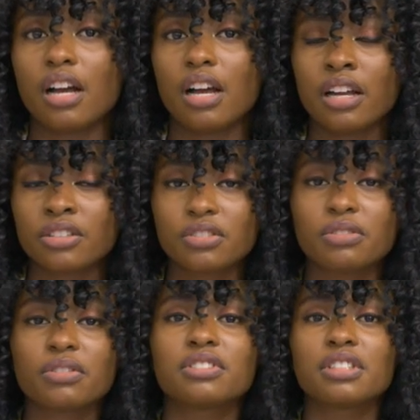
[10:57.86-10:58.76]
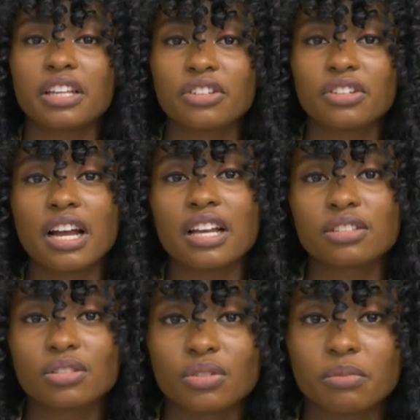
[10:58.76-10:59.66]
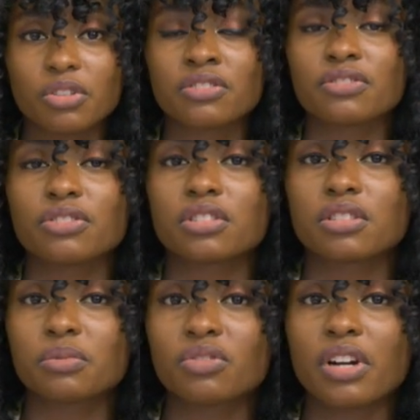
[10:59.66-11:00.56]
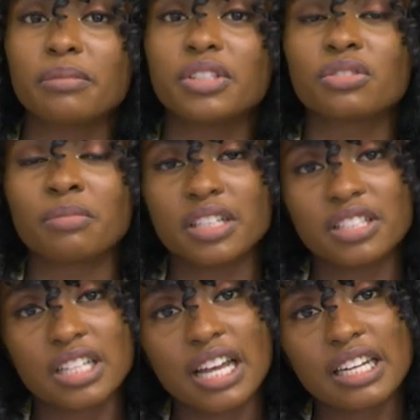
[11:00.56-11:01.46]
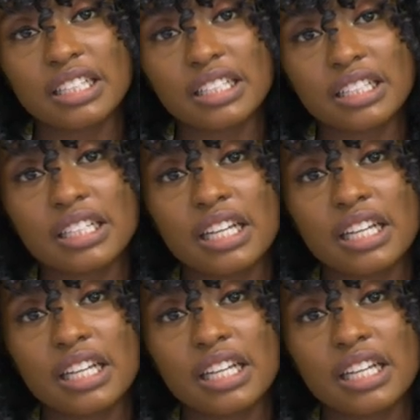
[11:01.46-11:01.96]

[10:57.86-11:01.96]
I actually want to thank you guys so much for subscribing to my channel